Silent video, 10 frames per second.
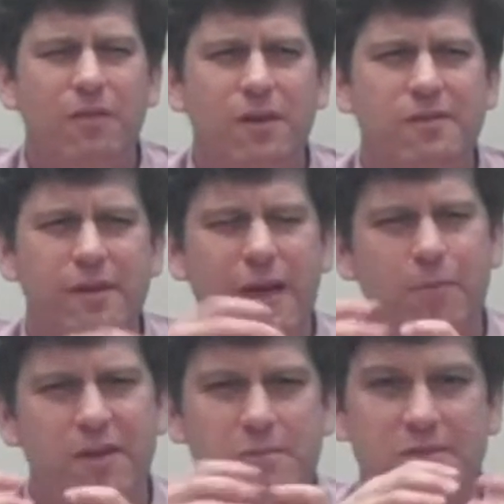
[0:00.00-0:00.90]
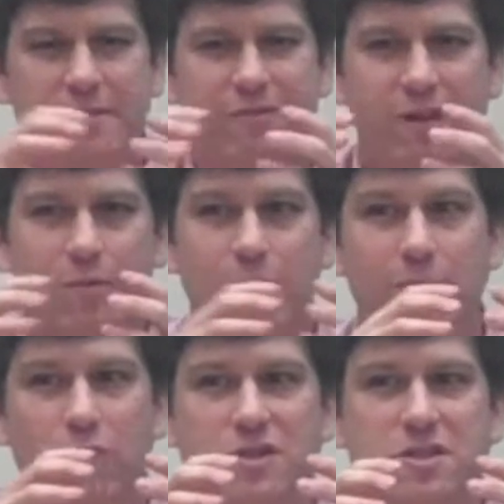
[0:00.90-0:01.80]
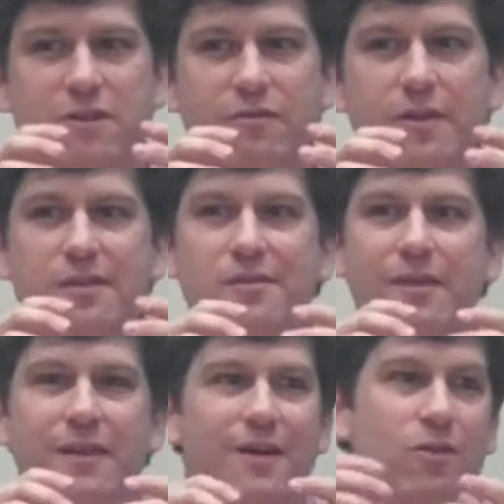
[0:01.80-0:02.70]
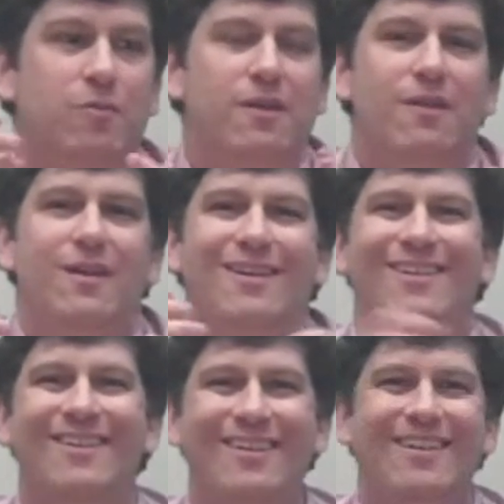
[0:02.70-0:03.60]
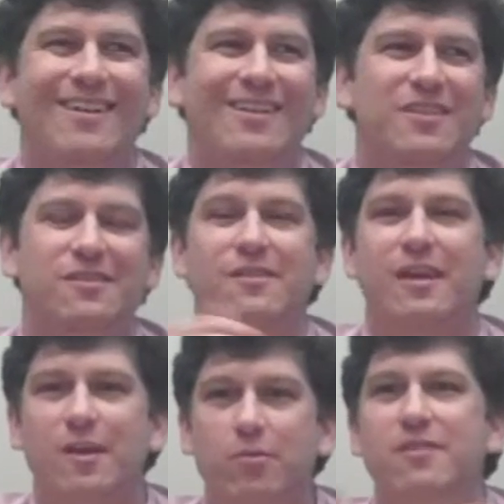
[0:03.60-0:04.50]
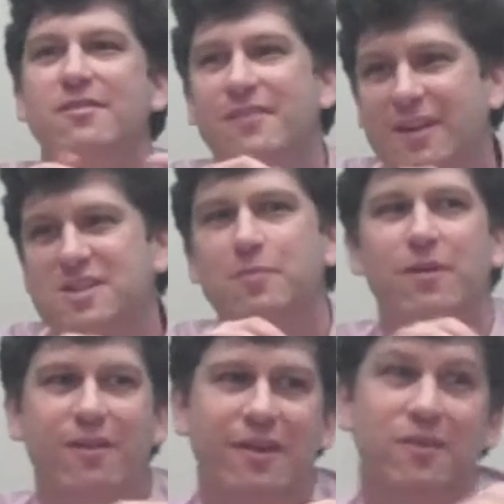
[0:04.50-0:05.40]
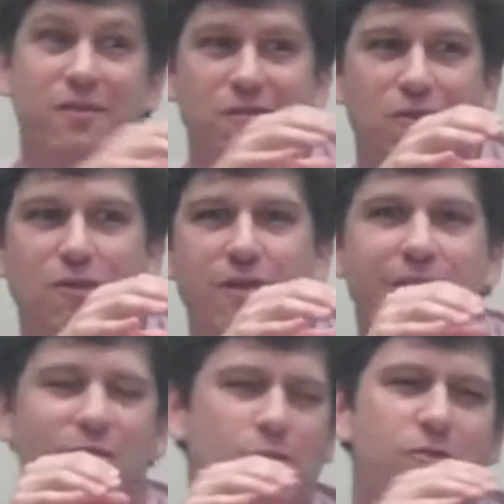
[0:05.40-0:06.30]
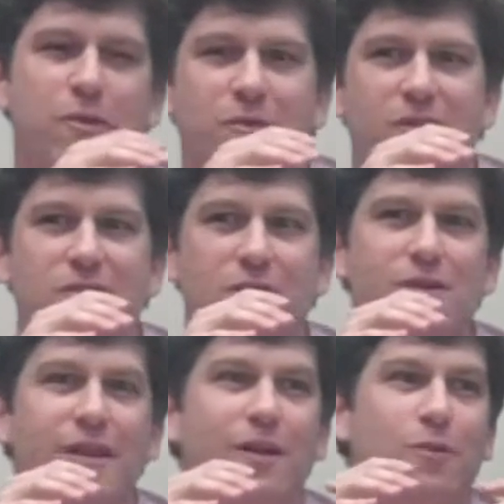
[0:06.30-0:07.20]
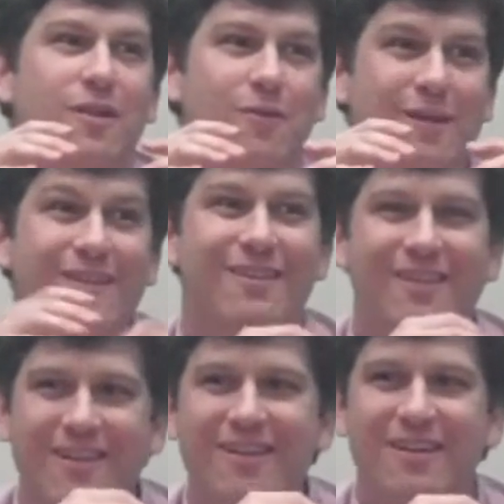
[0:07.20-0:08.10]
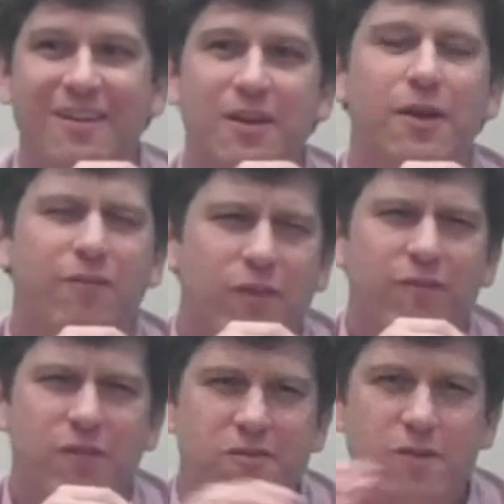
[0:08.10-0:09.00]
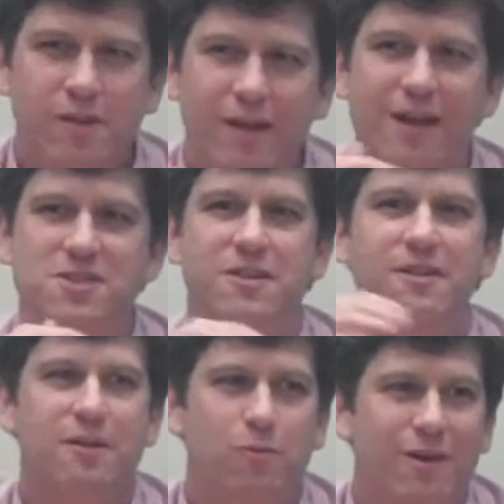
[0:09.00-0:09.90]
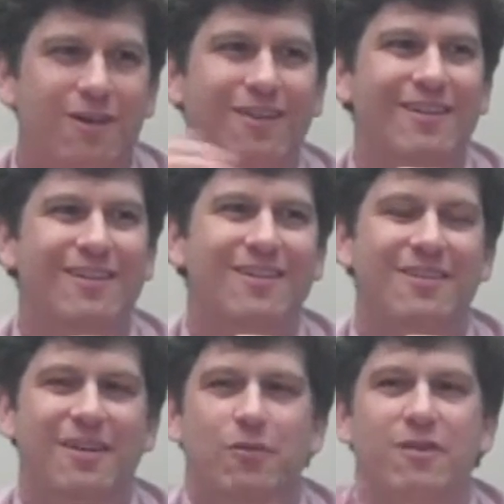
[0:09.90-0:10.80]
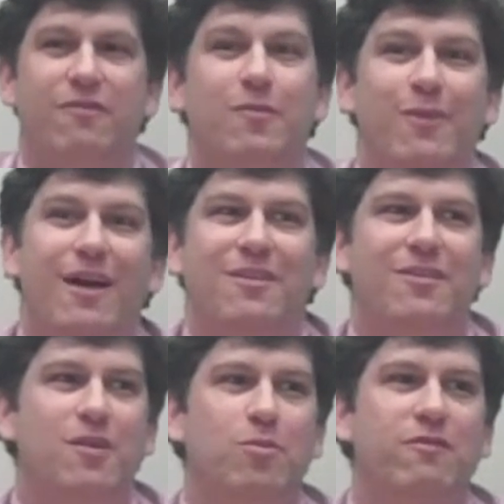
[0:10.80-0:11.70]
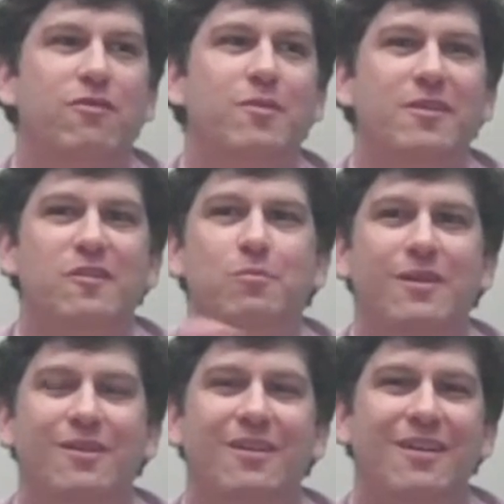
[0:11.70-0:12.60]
there's a company-specific portion of risk, and that would be like, this is a dated presentation, but like the Zune, everyone remember the Zune and how well it went? If the Zune had actually done well, it would have impacted their performance, but